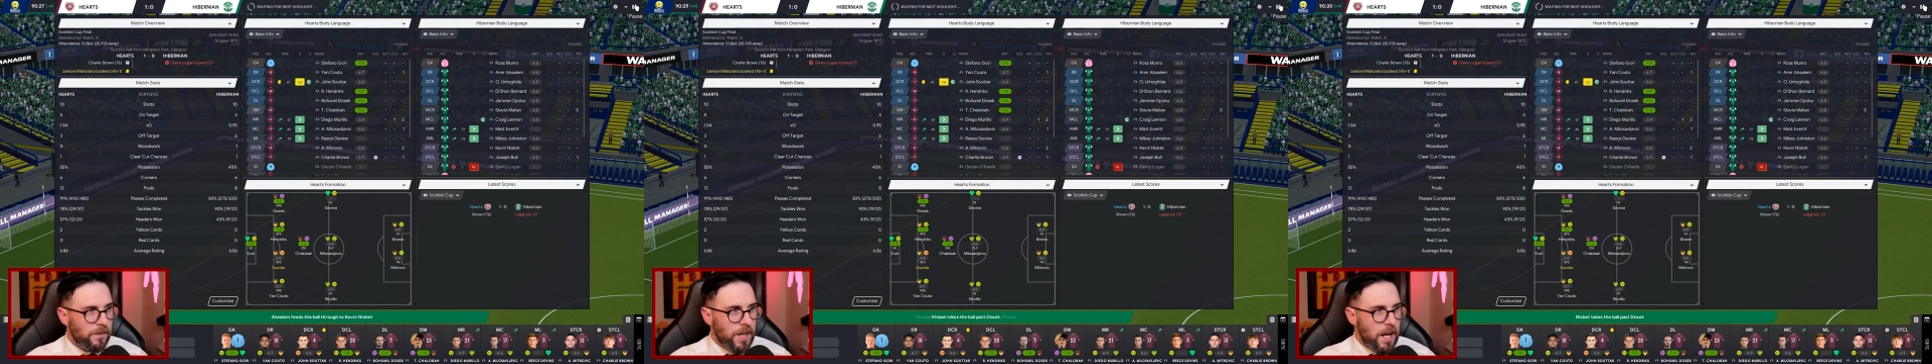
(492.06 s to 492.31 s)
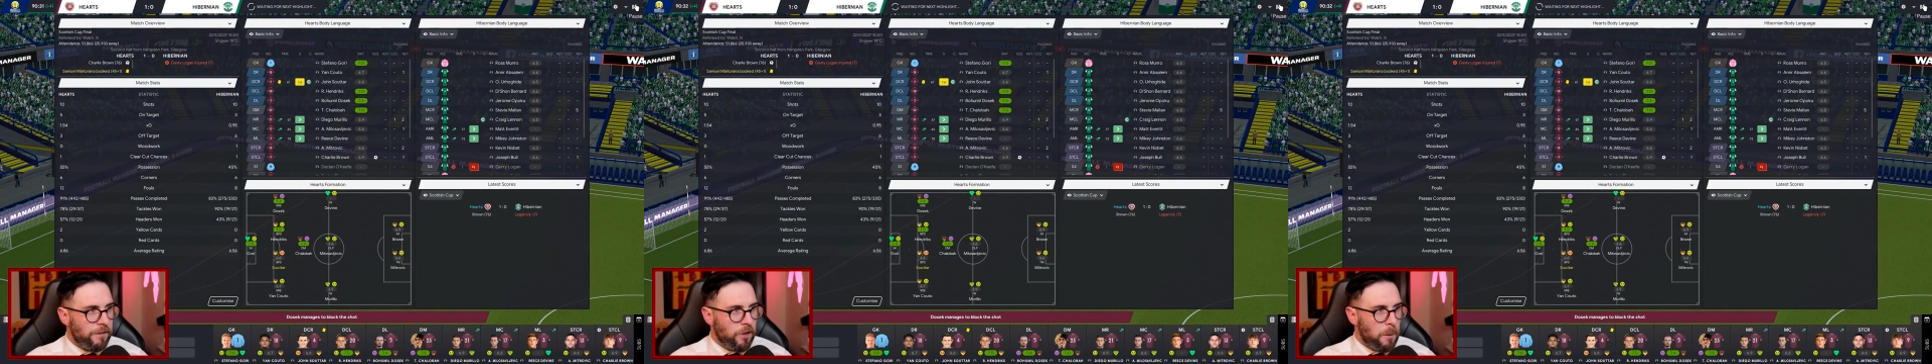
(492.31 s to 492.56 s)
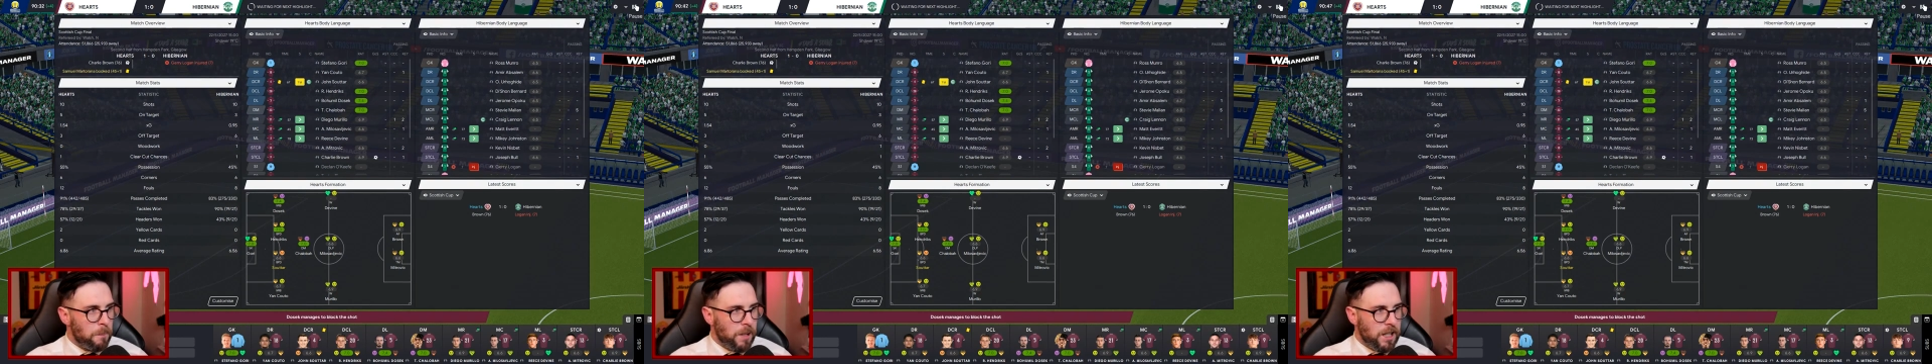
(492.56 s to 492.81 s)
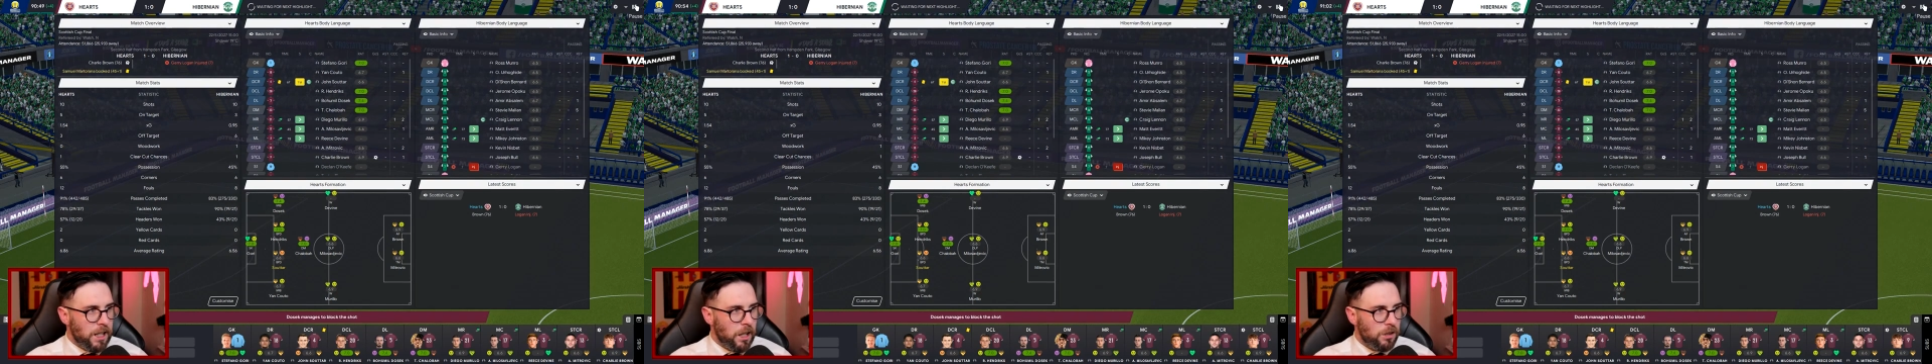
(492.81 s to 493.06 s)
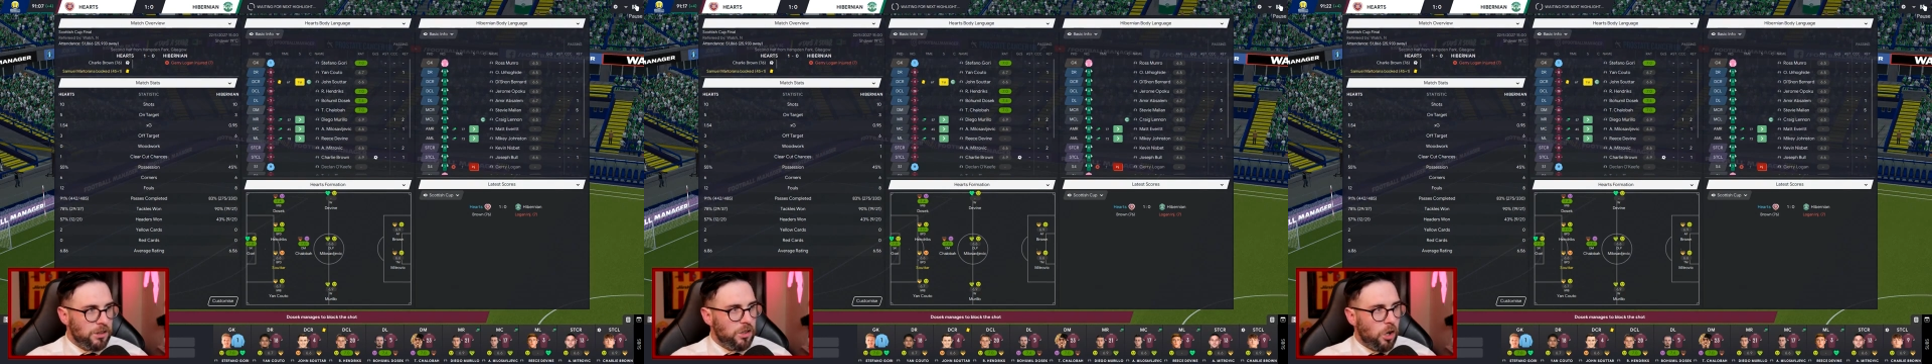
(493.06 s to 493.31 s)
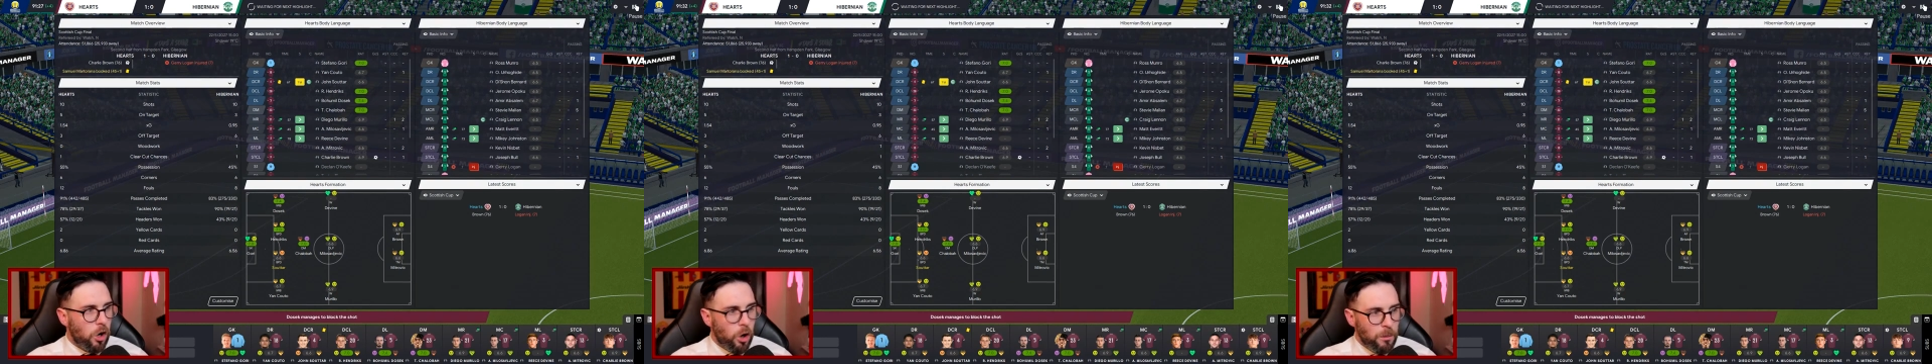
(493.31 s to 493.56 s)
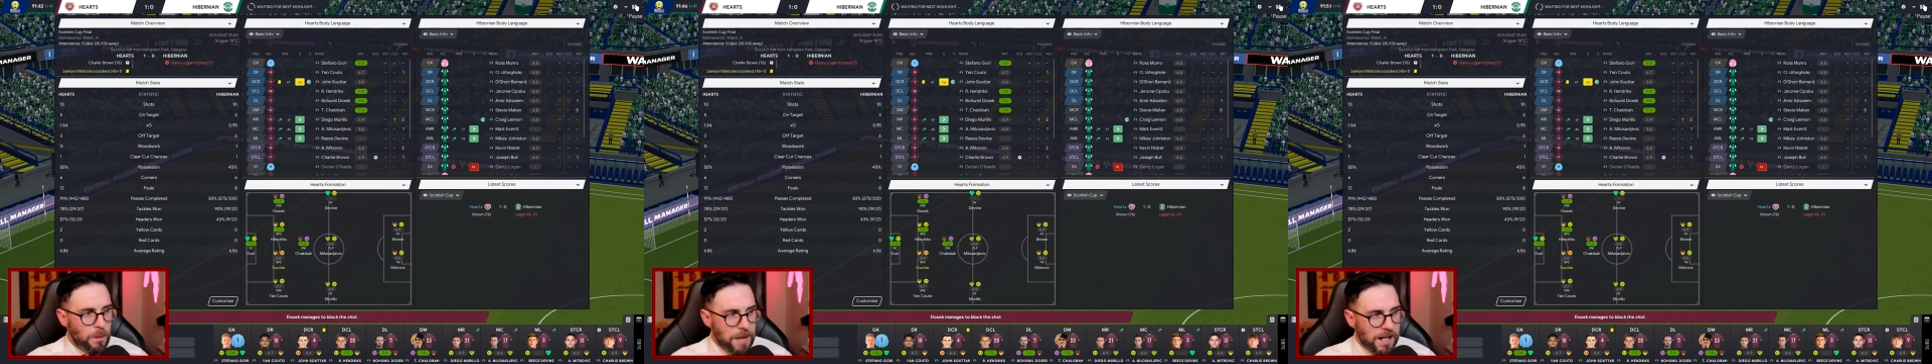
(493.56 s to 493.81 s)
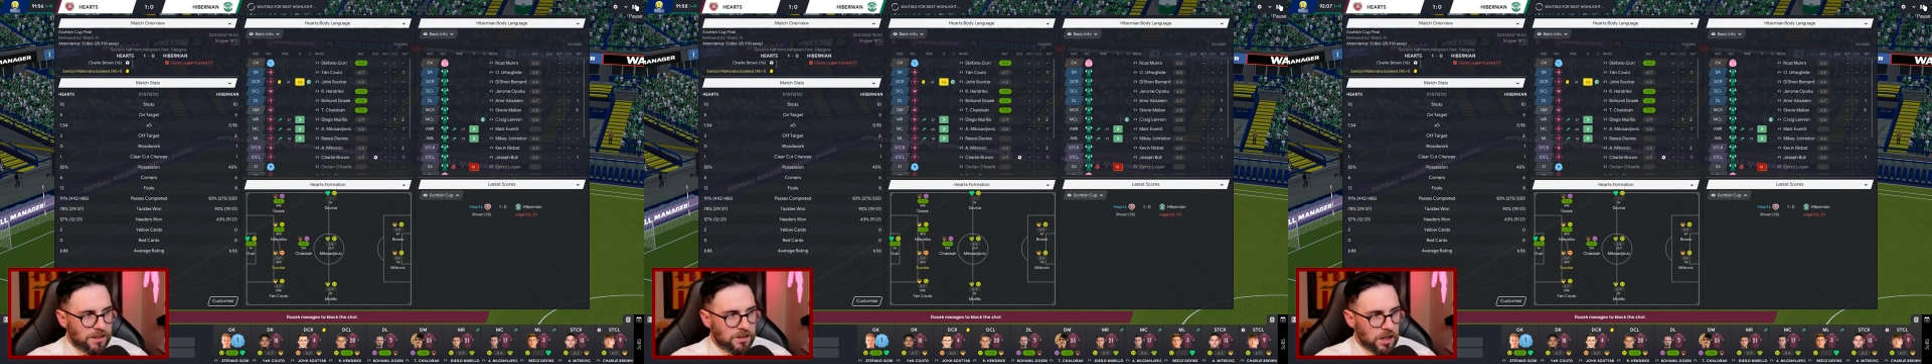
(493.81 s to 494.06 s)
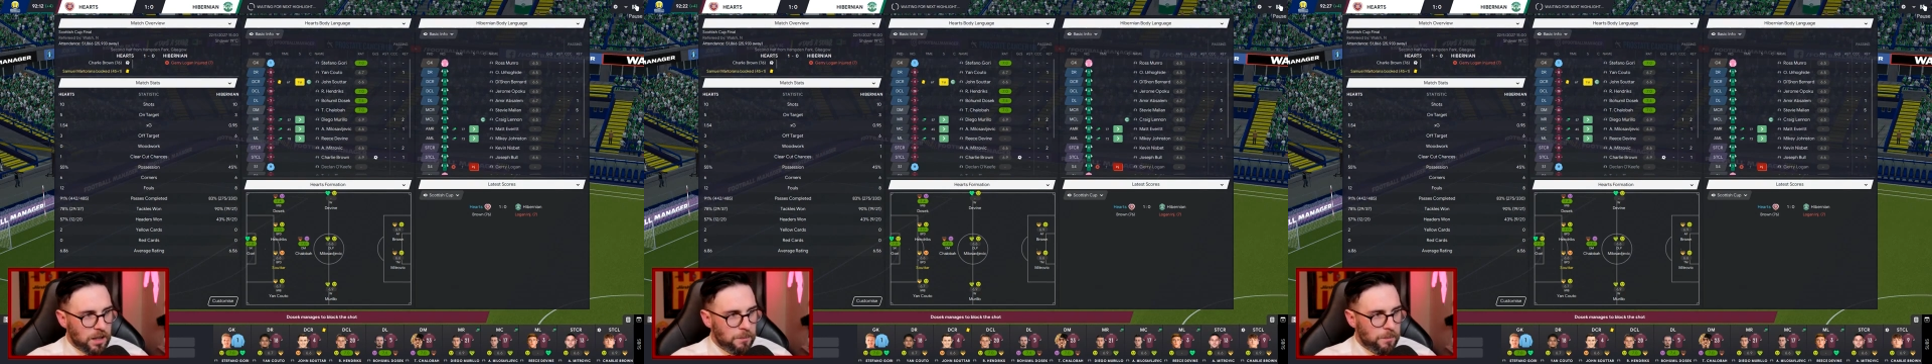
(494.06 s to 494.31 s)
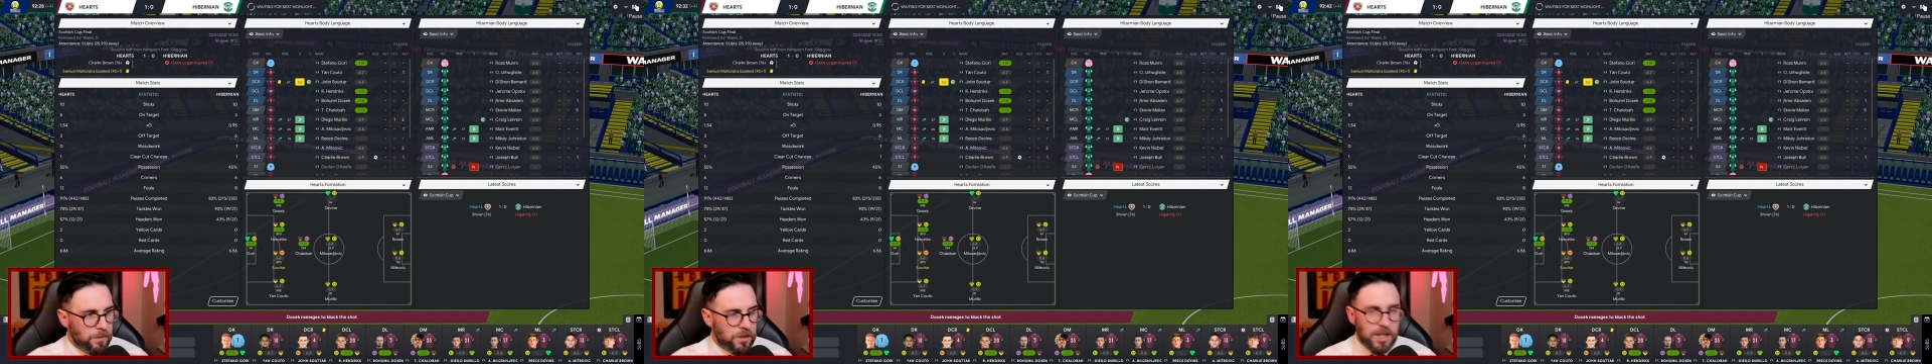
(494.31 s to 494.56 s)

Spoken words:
they've completely lost all momentum.